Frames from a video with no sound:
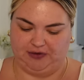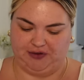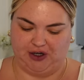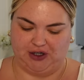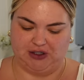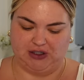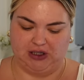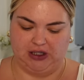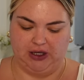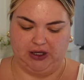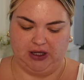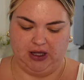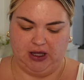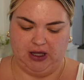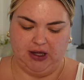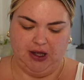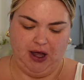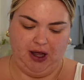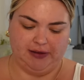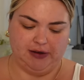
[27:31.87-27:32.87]
starting to look
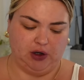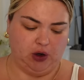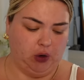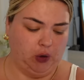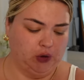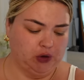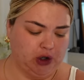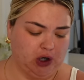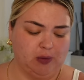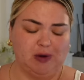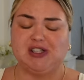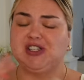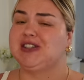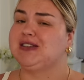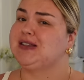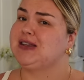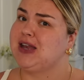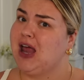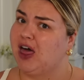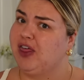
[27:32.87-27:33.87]
a little older, which is
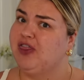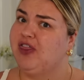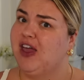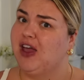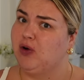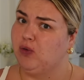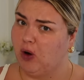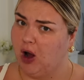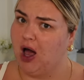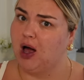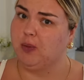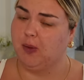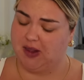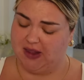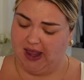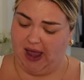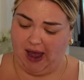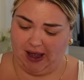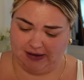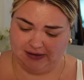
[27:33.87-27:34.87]
nothing wrong with
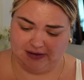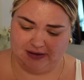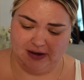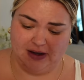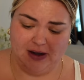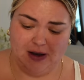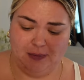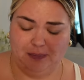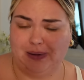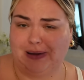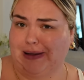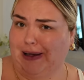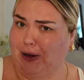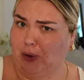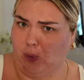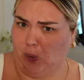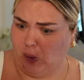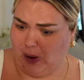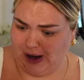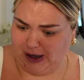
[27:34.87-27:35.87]
that. But like,
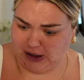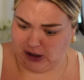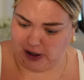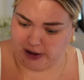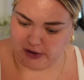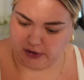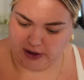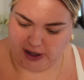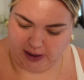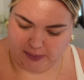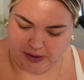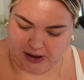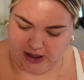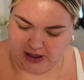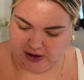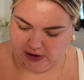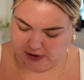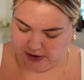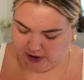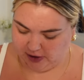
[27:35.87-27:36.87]
why not grab it
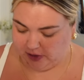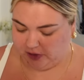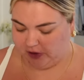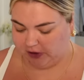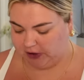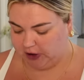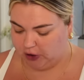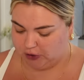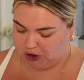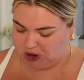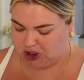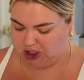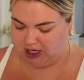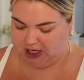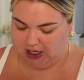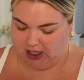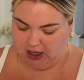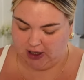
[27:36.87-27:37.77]
in the lotion?